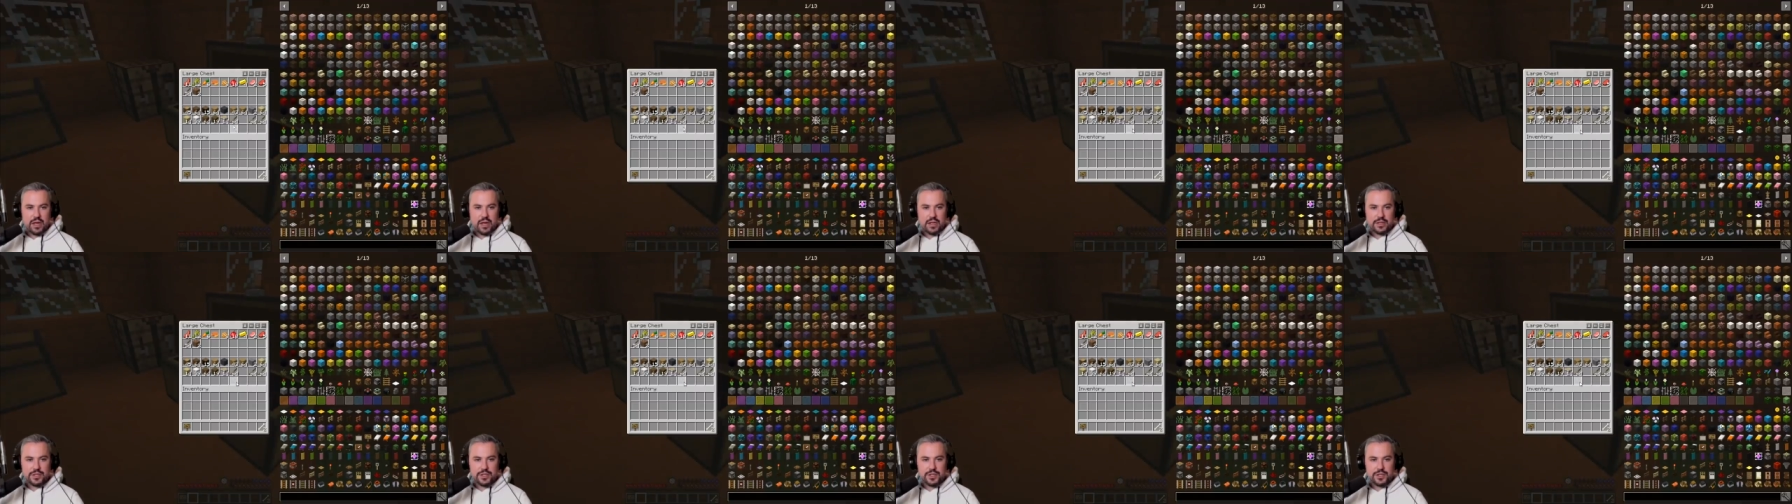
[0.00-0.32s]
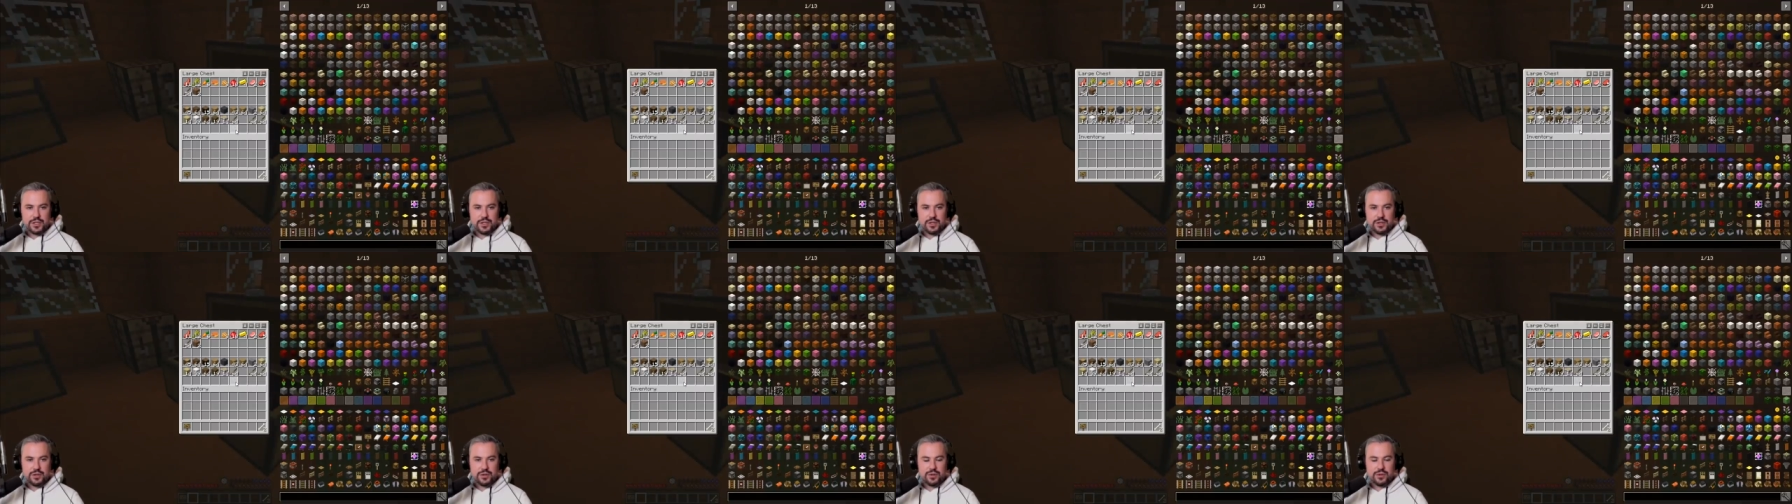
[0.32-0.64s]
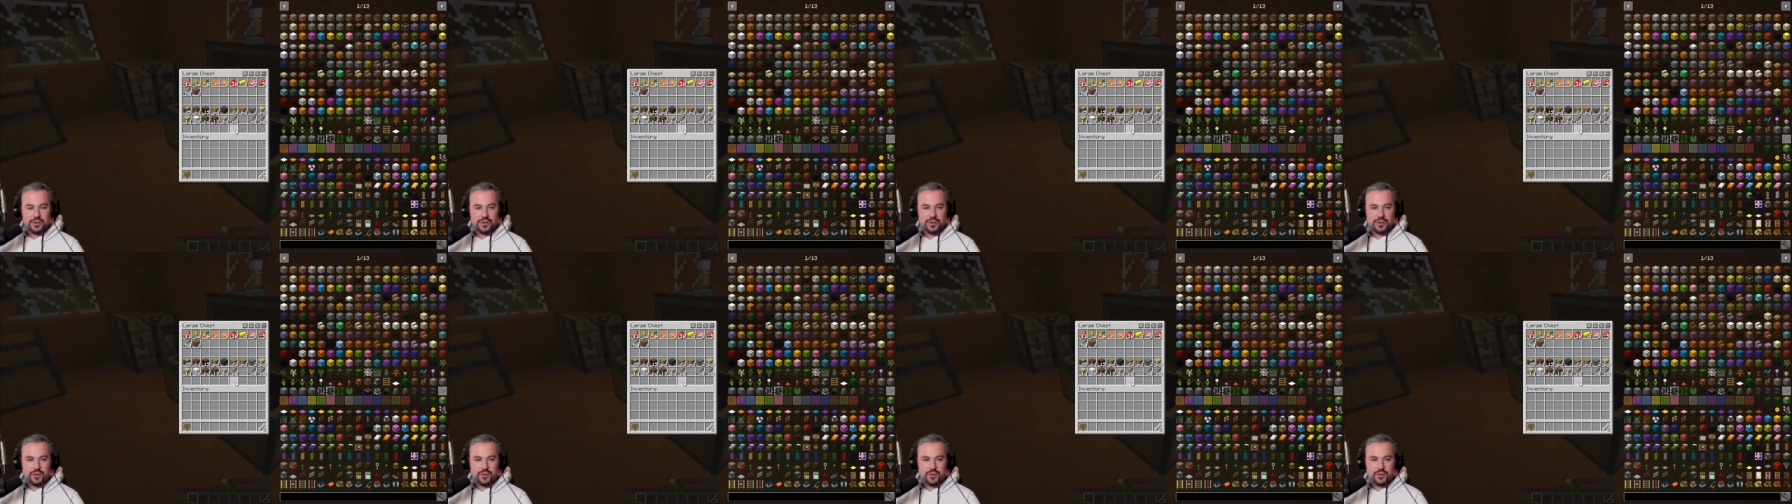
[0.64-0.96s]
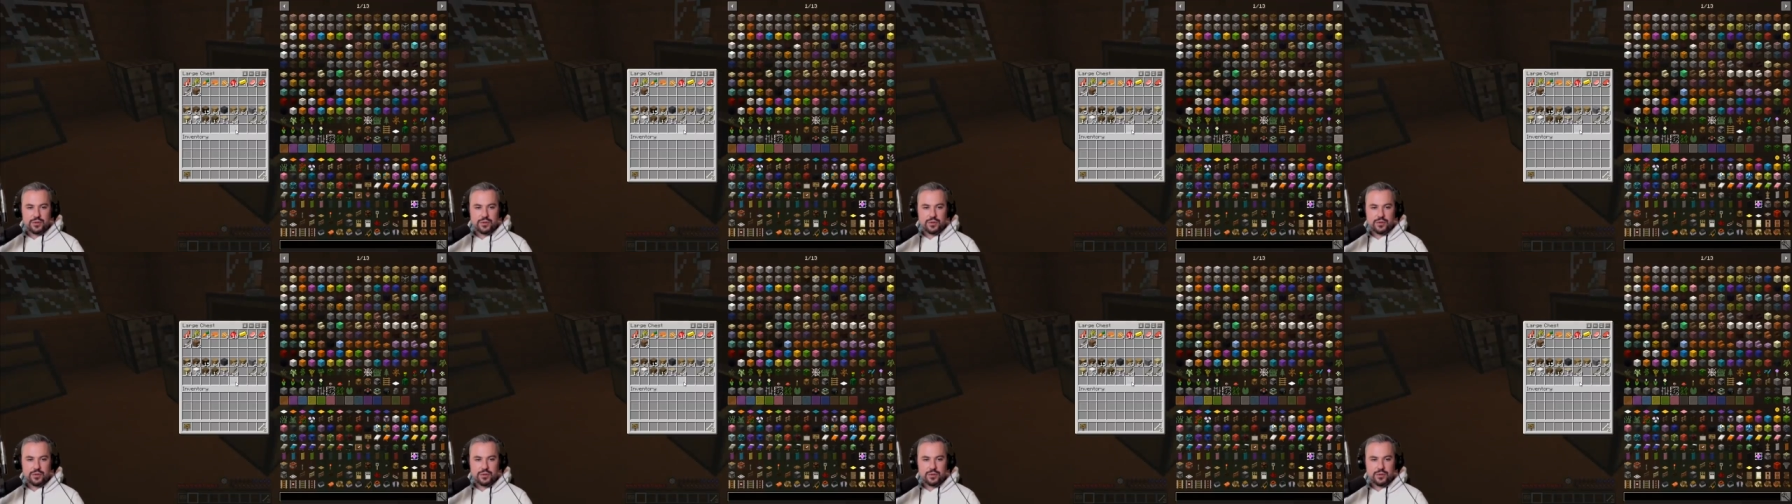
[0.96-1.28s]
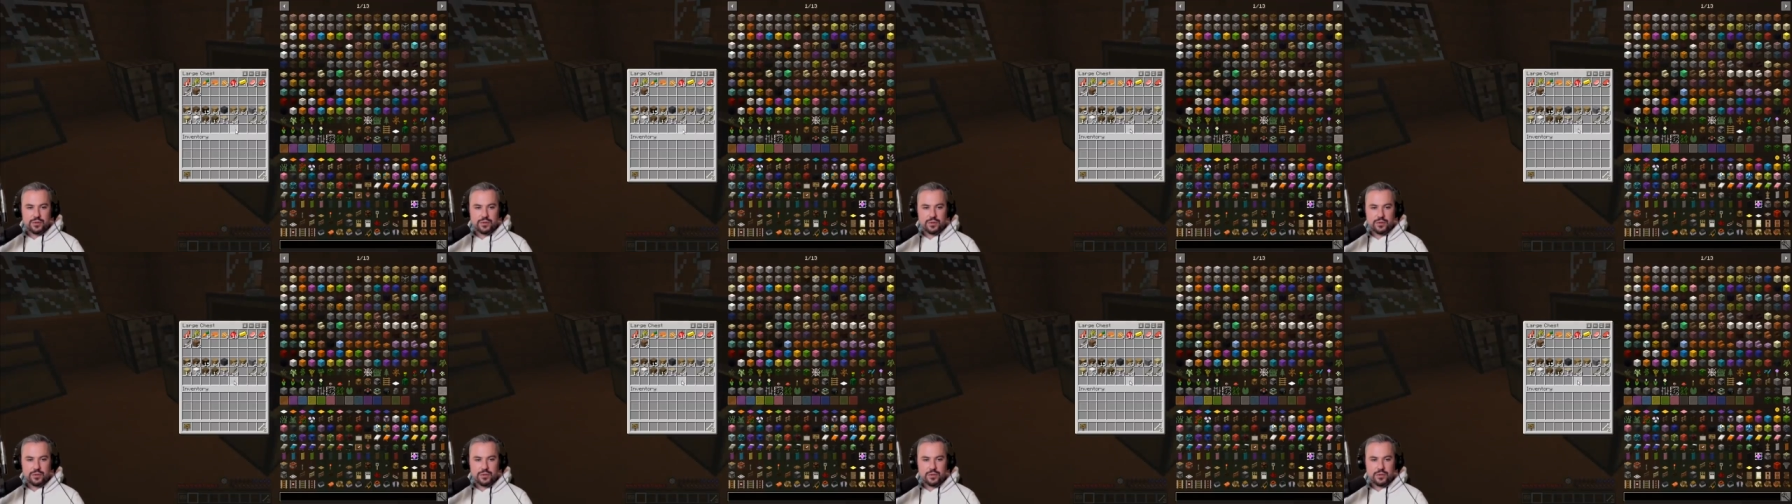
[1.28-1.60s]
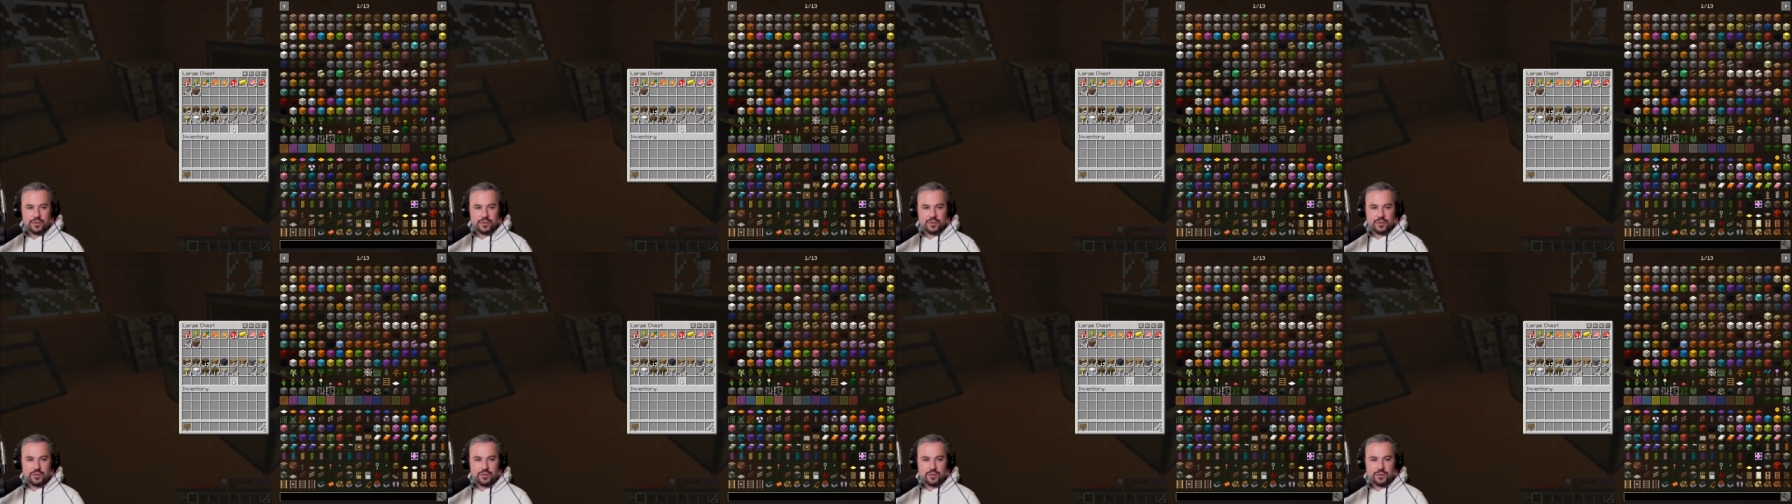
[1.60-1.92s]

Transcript: Do you